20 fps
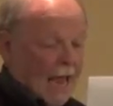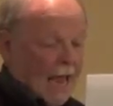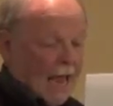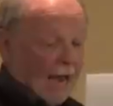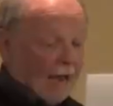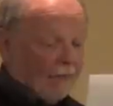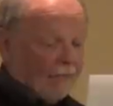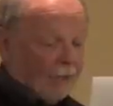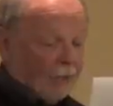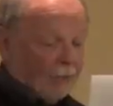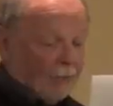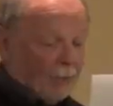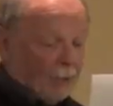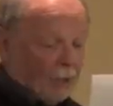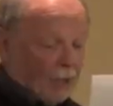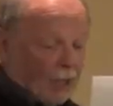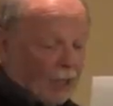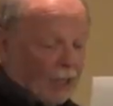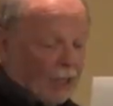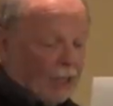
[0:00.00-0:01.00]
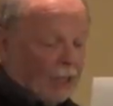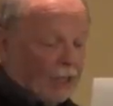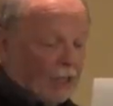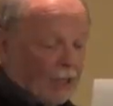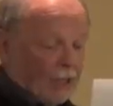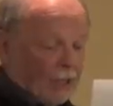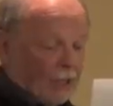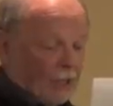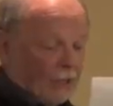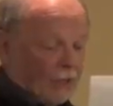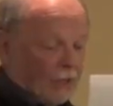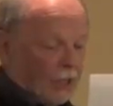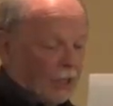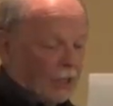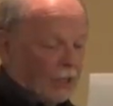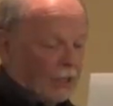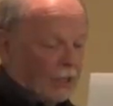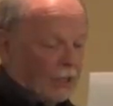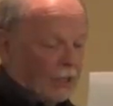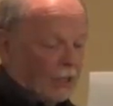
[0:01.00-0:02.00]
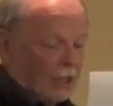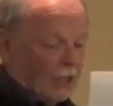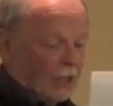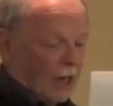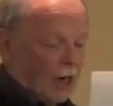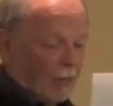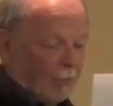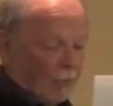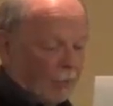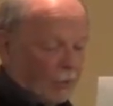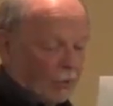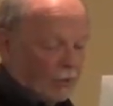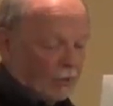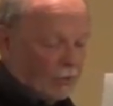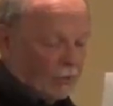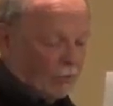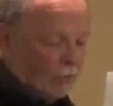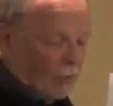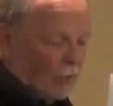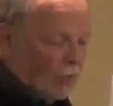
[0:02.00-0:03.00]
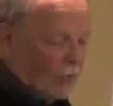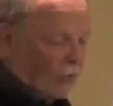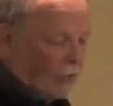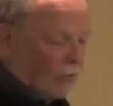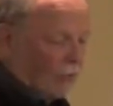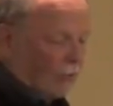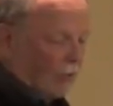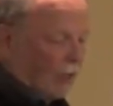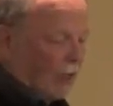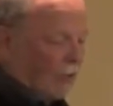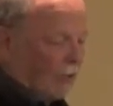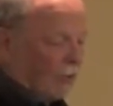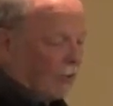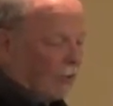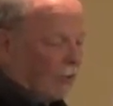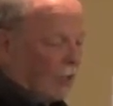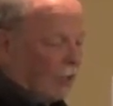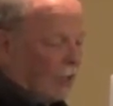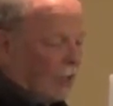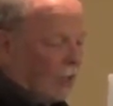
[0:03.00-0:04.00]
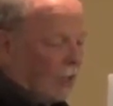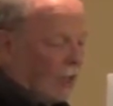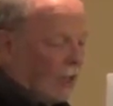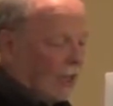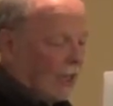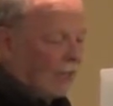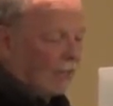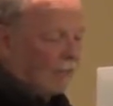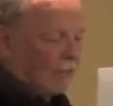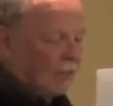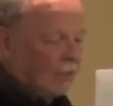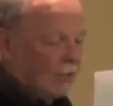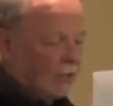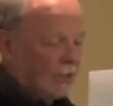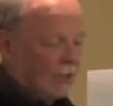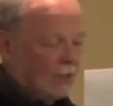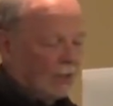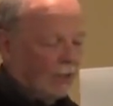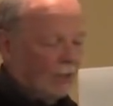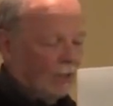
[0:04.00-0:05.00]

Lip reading: After Berlin, the 6 couples went to Dresden, Leipzig,